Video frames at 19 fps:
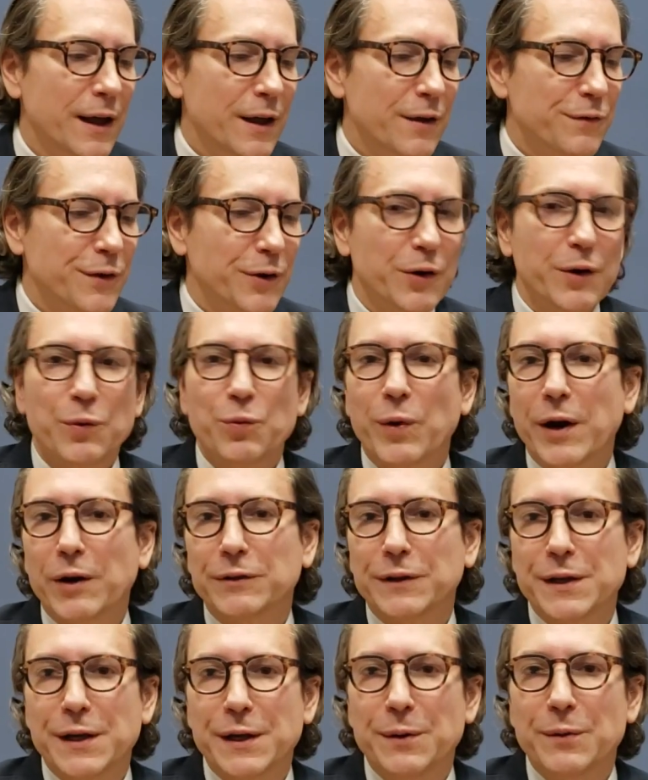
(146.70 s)
very
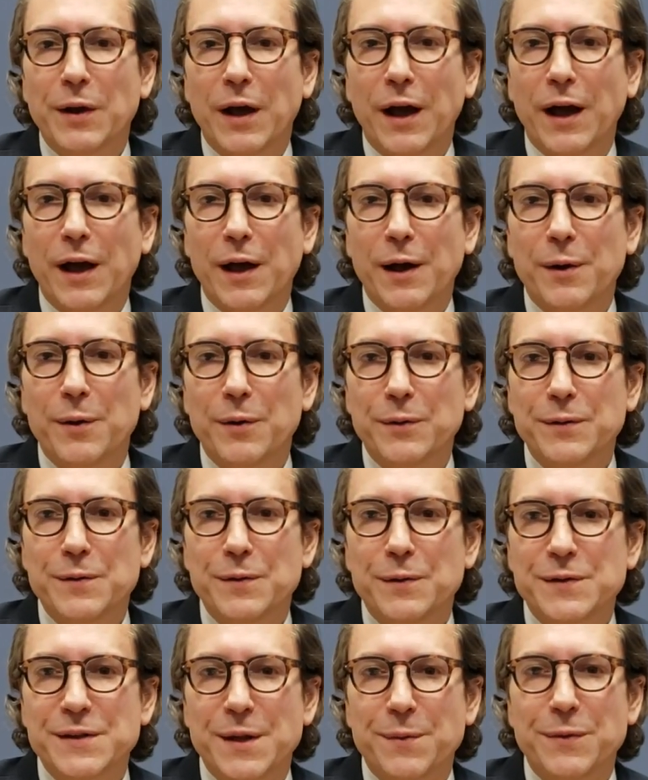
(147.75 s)
rarely
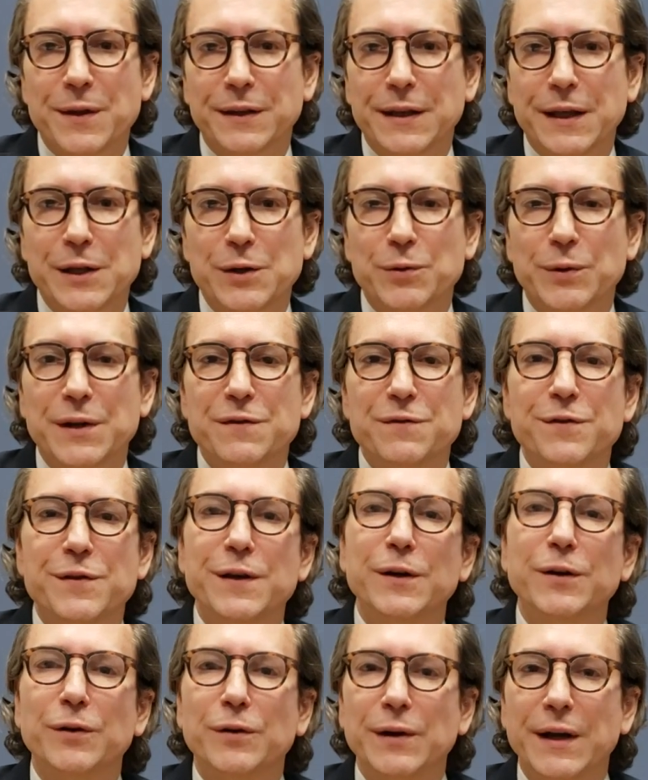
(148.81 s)
something that you can
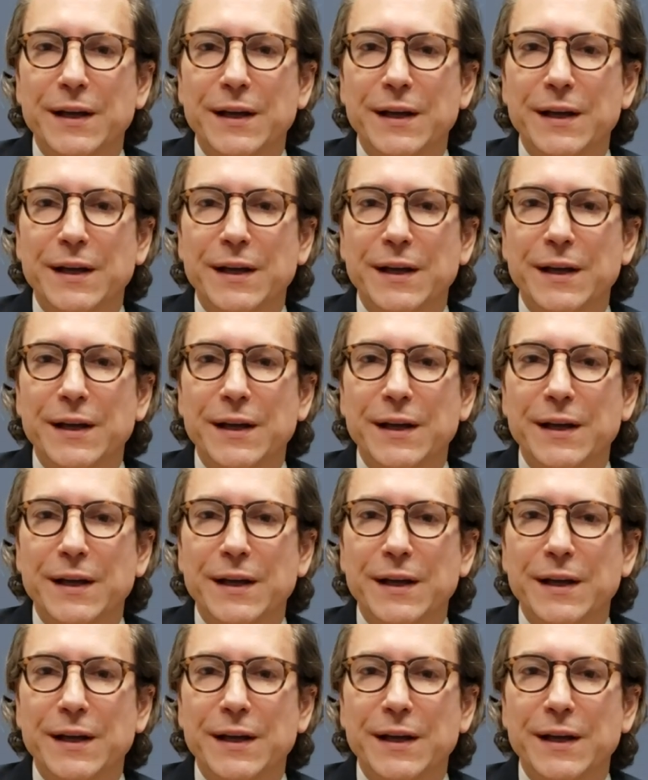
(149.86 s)
feel